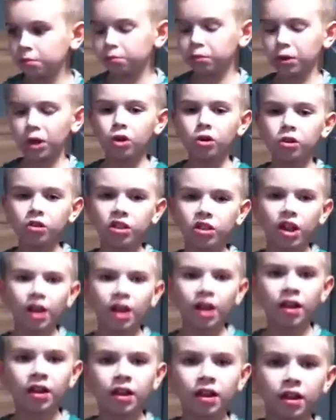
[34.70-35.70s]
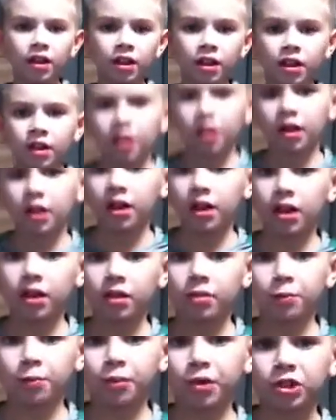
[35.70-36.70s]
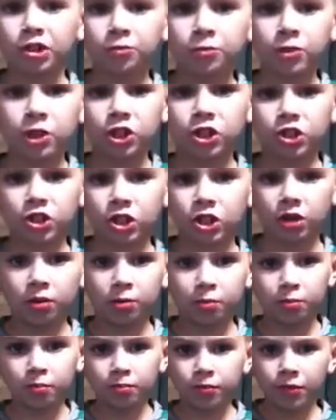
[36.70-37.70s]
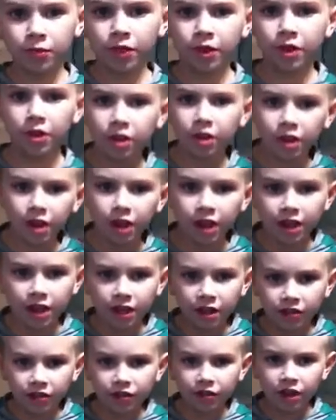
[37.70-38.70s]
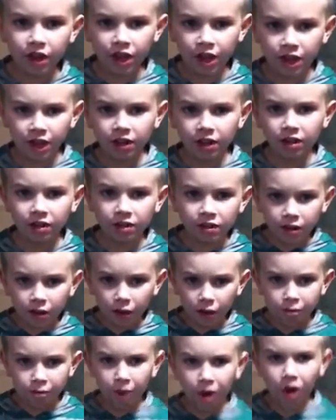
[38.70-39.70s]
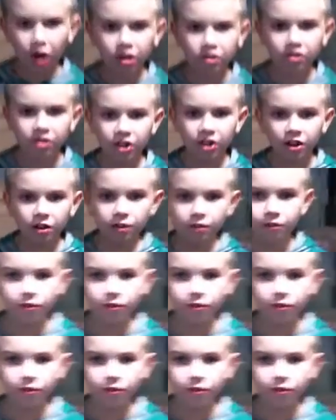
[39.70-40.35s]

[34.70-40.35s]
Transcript: both has pretty much a negative and a positive.